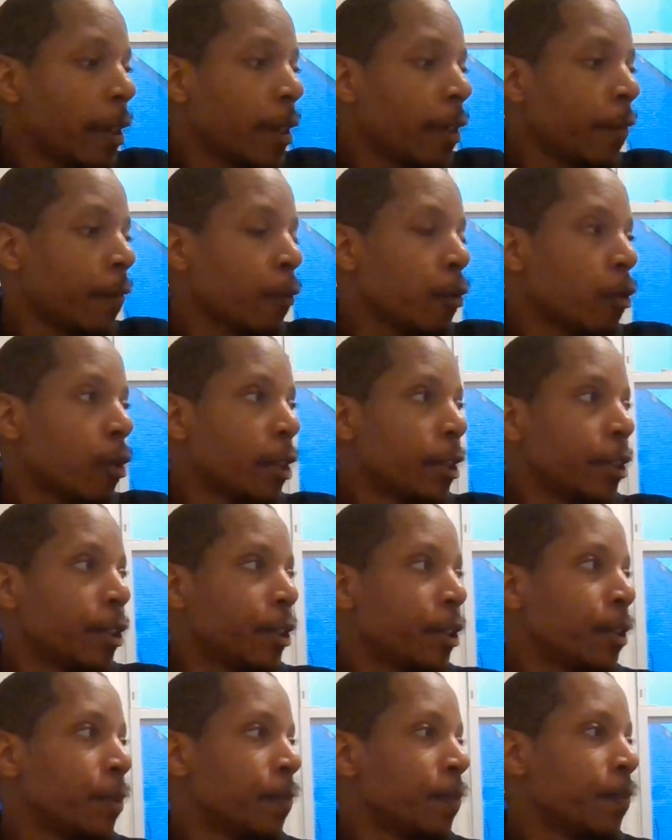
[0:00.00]
And of
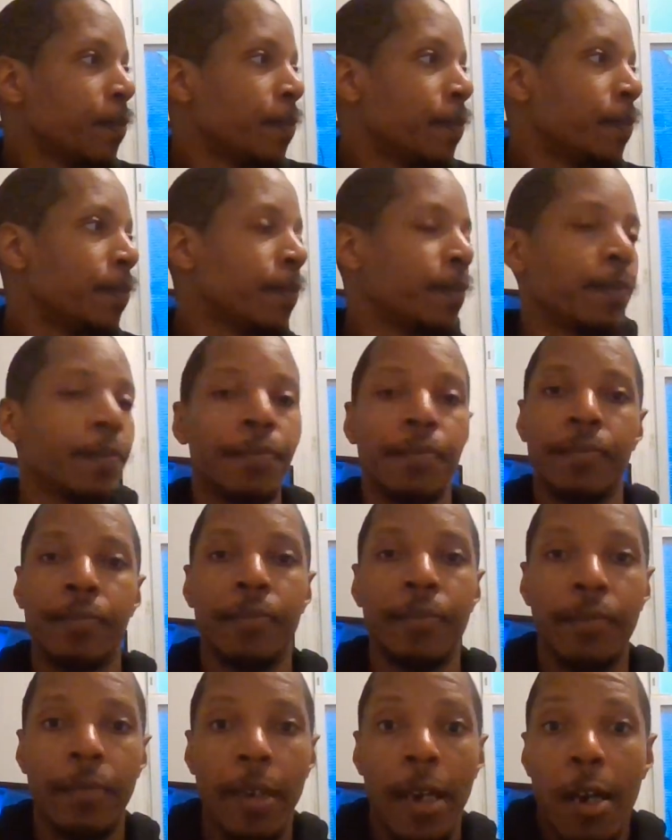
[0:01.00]
course,
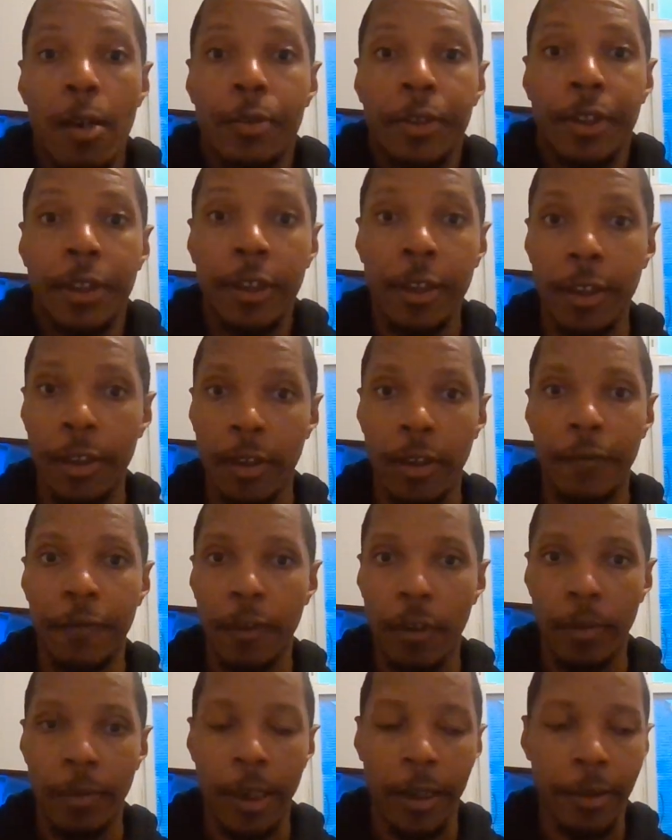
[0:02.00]
how's TJ going to
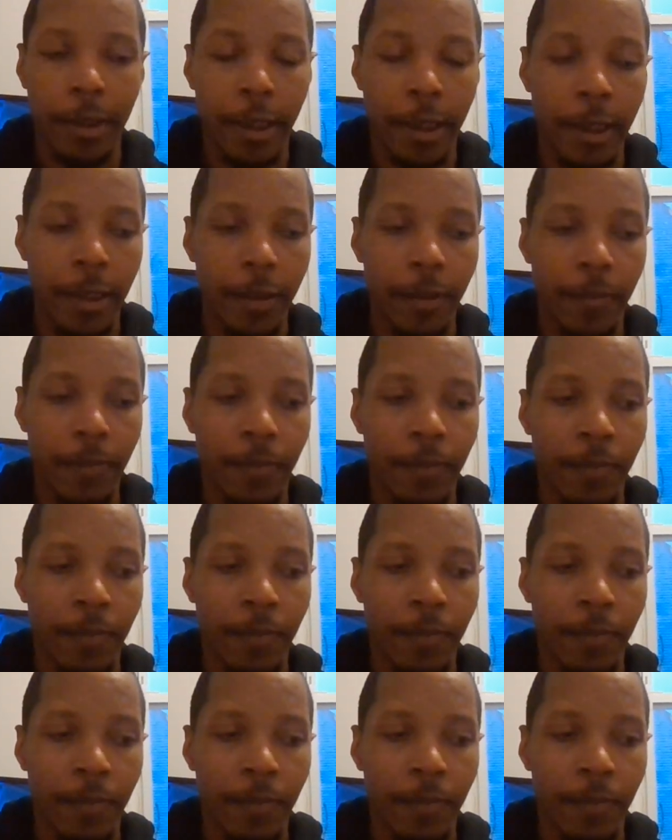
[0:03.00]
feel about that?